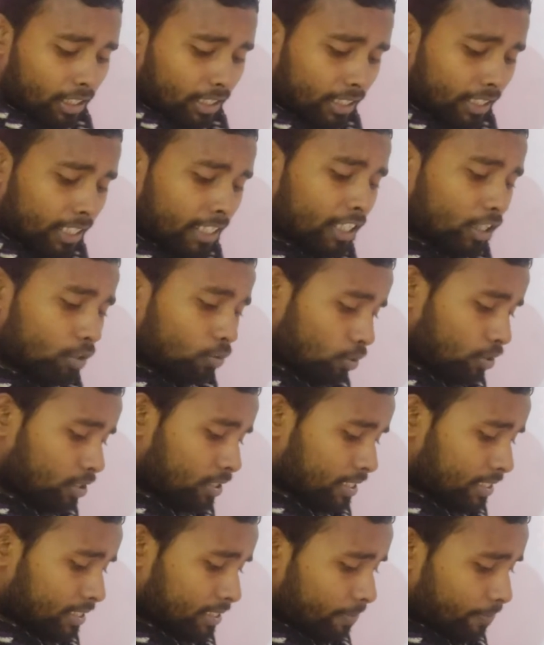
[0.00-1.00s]
any
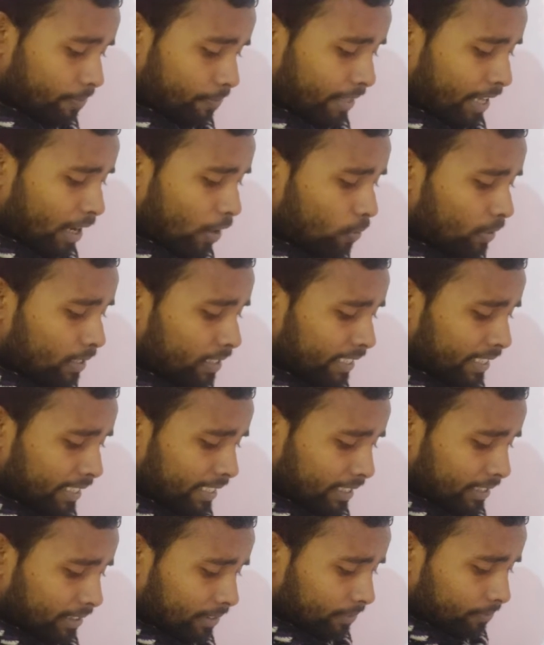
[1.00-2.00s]
equations. Now we
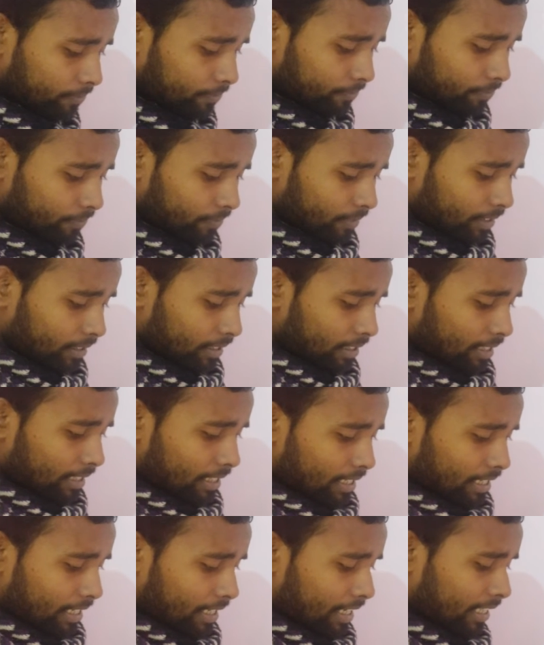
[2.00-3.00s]
take
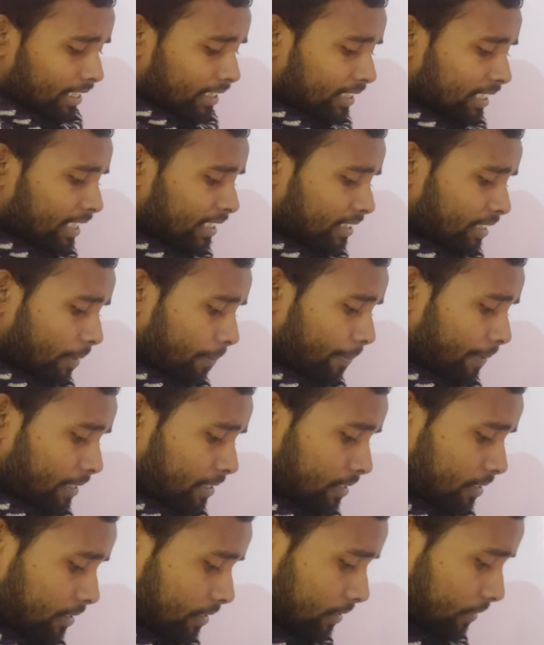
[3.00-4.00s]
another
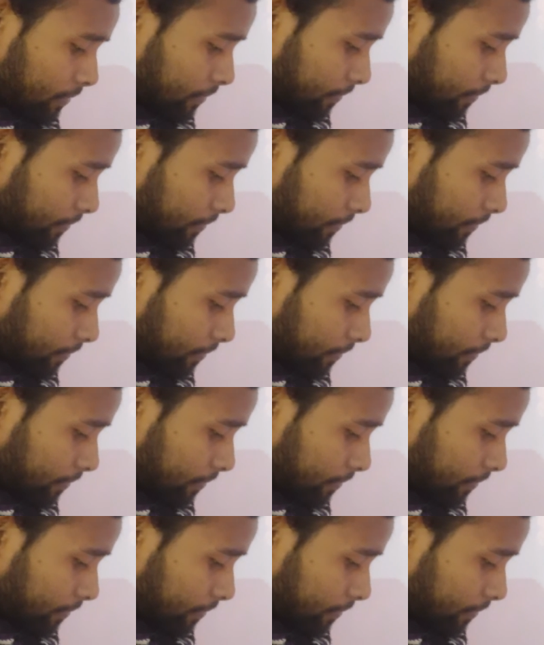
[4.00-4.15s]
examples.